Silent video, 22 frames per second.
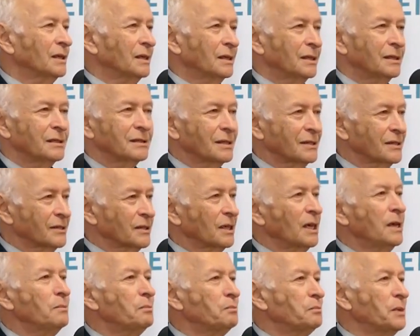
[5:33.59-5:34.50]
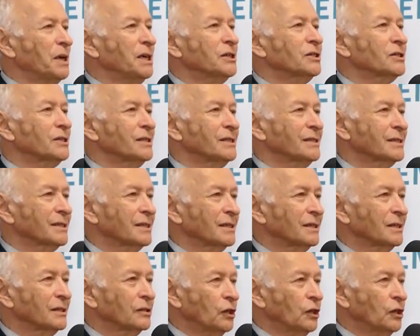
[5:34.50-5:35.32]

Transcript: It's the same patient's